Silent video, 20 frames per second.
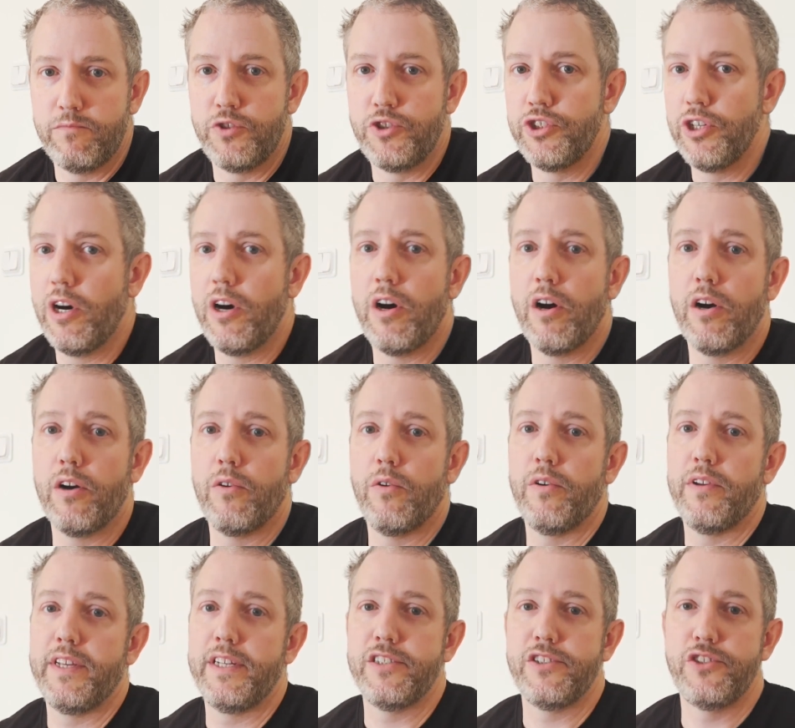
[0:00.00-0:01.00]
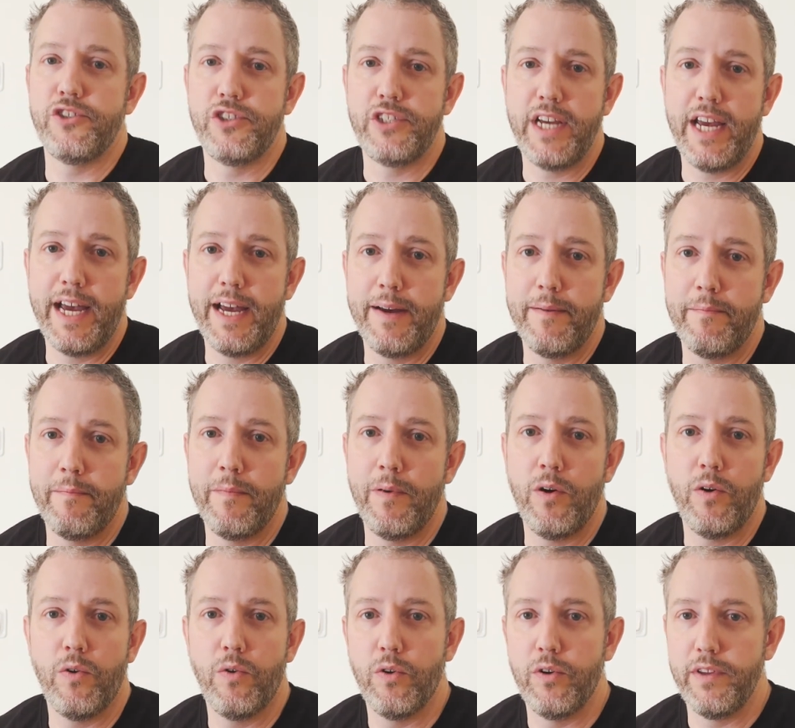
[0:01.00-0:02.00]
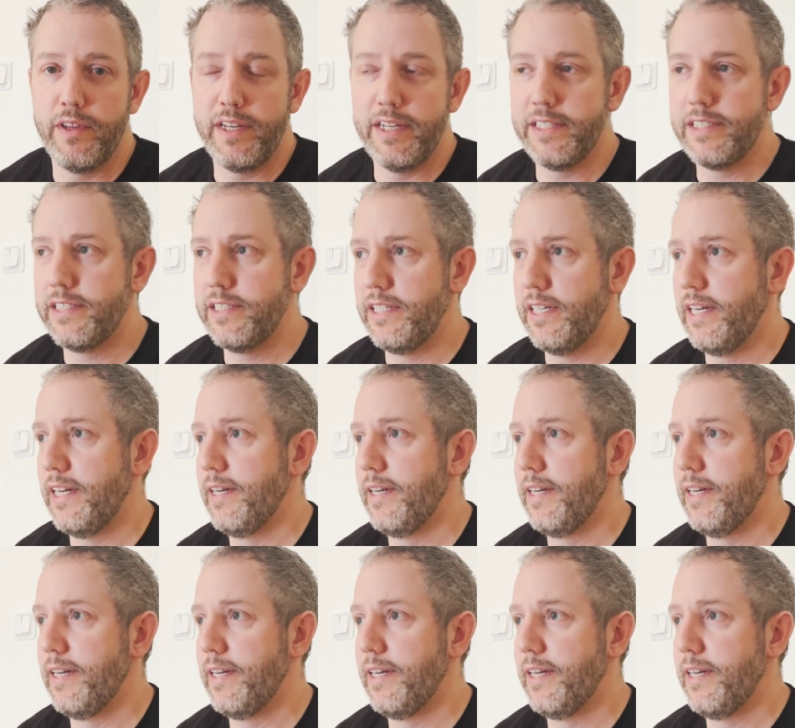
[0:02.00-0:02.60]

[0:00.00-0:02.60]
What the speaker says: jar or this gem or this